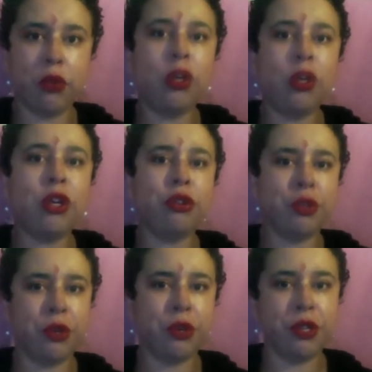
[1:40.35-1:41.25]
What do you
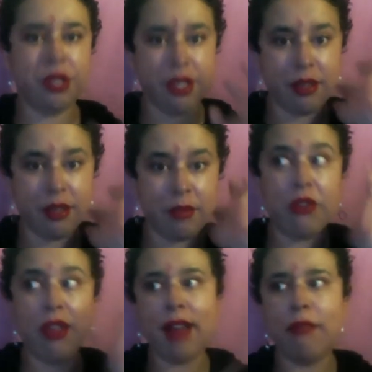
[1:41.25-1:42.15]
see when you see in the mirror?
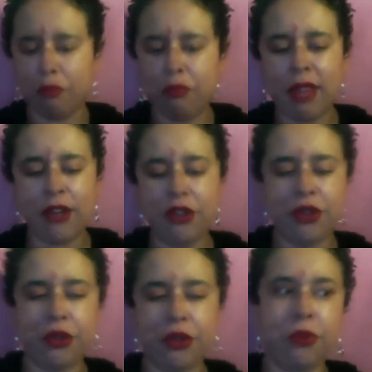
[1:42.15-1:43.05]
That led
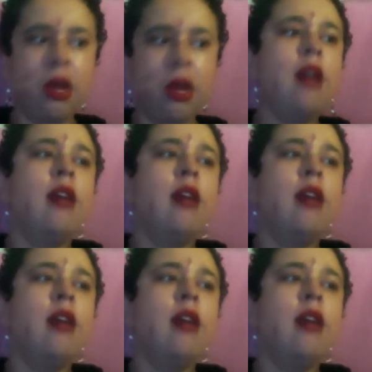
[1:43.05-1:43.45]
to,